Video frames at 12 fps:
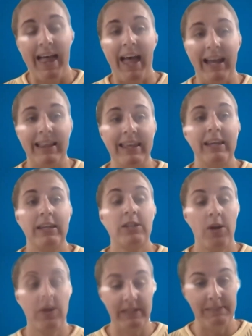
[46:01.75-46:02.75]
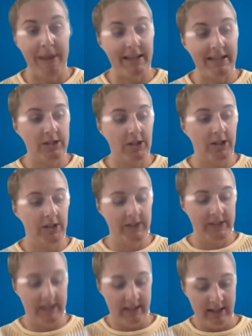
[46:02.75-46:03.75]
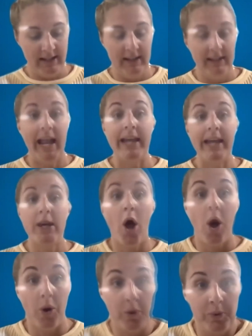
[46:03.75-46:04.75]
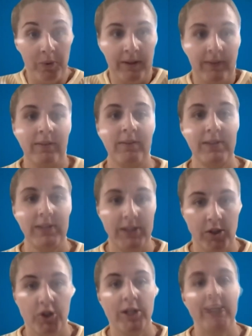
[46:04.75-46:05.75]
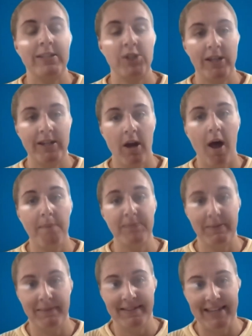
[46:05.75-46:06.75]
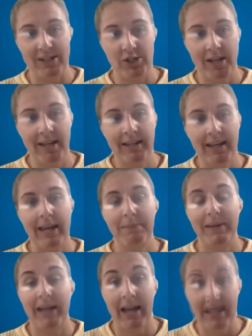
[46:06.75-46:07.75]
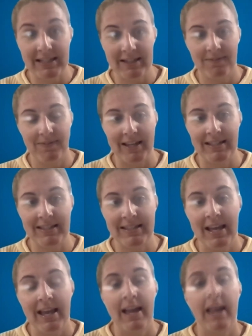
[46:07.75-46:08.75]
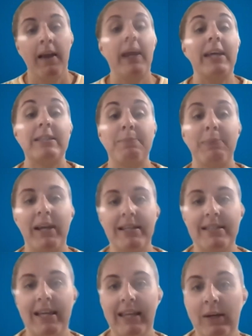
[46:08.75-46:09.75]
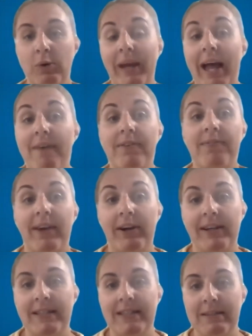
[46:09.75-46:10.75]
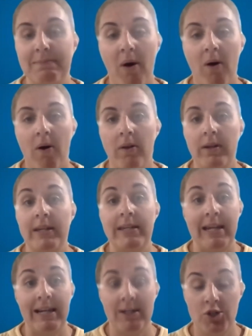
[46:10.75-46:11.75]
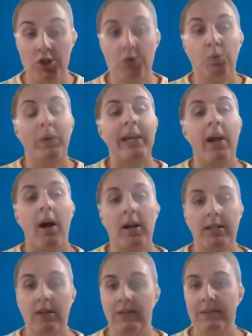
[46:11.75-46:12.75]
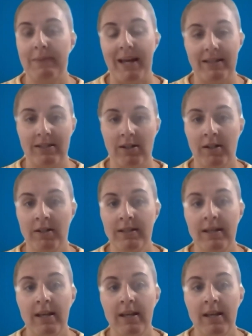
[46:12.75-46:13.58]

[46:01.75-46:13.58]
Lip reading: I think Toastmasters can own search engine optimization. And because of this, it's because I think we have a very small niche. We are Toastmasters.